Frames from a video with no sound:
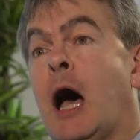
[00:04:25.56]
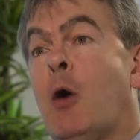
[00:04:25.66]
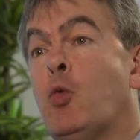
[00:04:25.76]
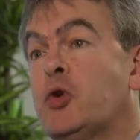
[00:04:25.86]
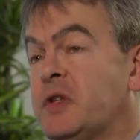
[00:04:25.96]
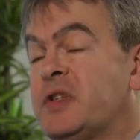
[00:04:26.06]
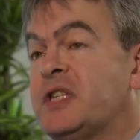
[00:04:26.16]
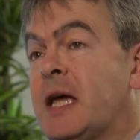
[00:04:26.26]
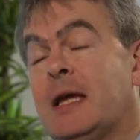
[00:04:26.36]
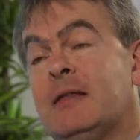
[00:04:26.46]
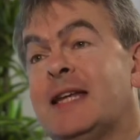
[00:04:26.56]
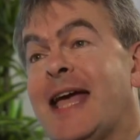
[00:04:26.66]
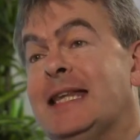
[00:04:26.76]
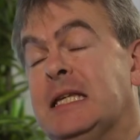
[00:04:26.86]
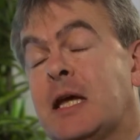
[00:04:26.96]
I wouldn't say that
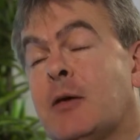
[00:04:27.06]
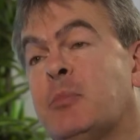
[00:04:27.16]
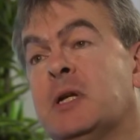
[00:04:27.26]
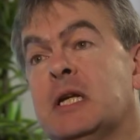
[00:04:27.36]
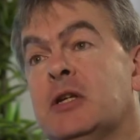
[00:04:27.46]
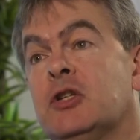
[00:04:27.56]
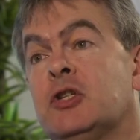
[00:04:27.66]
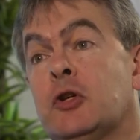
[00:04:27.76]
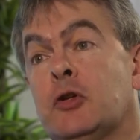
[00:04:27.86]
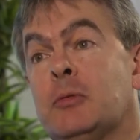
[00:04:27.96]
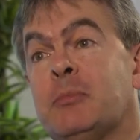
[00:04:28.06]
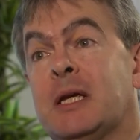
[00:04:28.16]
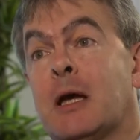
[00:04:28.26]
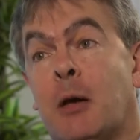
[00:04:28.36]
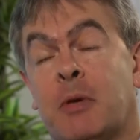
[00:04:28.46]
any company should
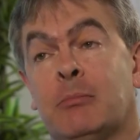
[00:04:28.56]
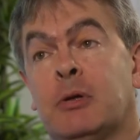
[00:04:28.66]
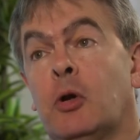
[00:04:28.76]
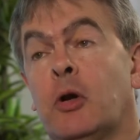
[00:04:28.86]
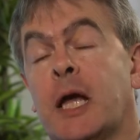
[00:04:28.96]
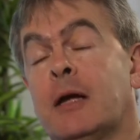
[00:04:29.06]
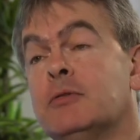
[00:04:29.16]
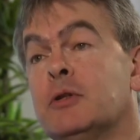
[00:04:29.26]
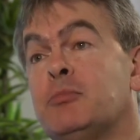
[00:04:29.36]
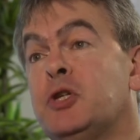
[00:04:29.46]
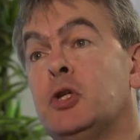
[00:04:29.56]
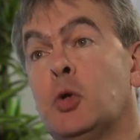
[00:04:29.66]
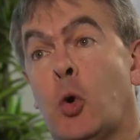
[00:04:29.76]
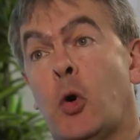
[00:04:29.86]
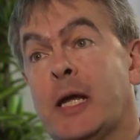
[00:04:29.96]
become employee-owned
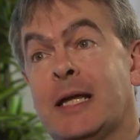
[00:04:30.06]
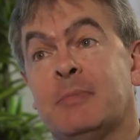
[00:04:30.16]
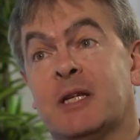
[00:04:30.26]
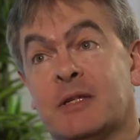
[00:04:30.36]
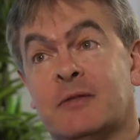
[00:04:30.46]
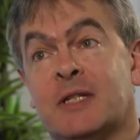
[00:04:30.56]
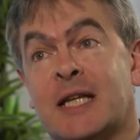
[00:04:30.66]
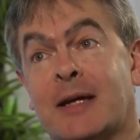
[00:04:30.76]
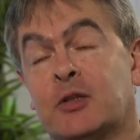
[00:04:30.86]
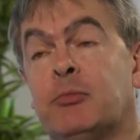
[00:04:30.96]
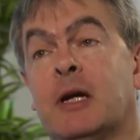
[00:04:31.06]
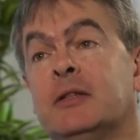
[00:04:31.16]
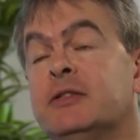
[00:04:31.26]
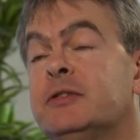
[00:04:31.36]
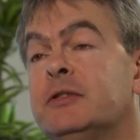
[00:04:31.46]
purely because of the tax
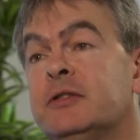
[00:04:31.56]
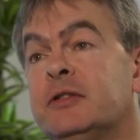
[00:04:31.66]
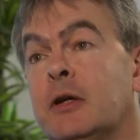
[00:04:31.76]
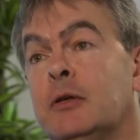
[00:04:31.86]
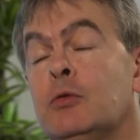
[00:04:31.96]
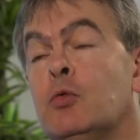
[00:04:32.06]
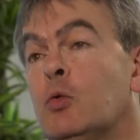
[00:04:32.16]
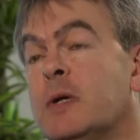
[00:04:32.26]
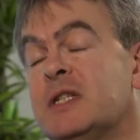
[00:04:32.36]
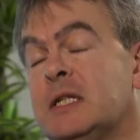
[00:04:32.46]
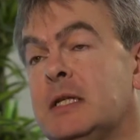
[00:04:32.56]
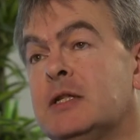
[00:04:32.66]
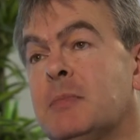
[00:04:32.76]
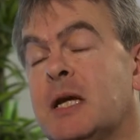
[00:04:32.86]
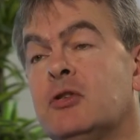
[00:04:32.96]
breaks, so you always need
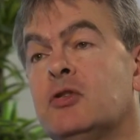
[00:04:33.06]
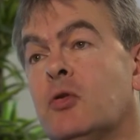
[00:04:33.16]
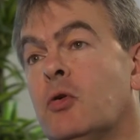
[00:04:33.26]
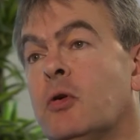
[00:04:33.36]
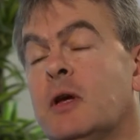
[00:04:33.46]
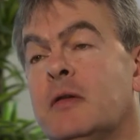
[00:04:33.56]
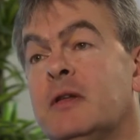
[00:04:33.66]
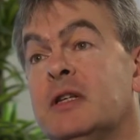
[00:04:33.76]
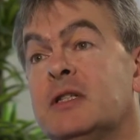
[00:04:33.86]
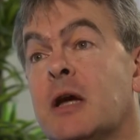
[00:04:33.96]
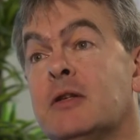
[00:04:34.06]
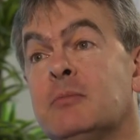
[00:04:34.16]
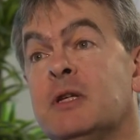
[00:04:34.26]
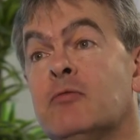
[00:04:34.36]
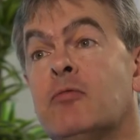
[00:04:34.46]
to make sure that it's going
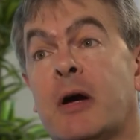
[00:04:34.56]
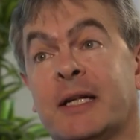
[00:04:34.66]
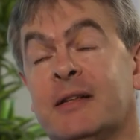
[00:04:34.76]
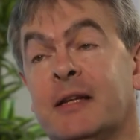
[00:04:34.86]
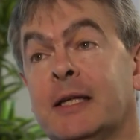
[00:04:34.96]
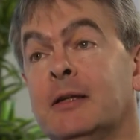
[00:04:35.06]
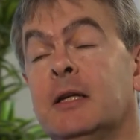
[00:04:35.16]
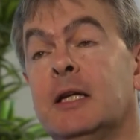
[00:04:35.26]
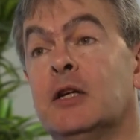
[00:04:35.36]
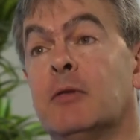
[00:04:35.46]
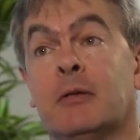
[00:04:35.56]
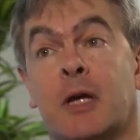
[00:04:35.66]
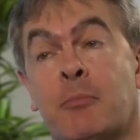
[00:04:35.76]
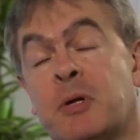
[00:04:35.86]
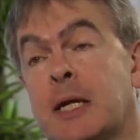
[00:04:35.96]
to be the right thing in your own
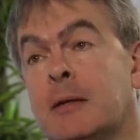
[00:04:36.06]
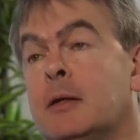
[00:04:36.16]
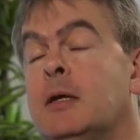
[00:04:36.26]
company.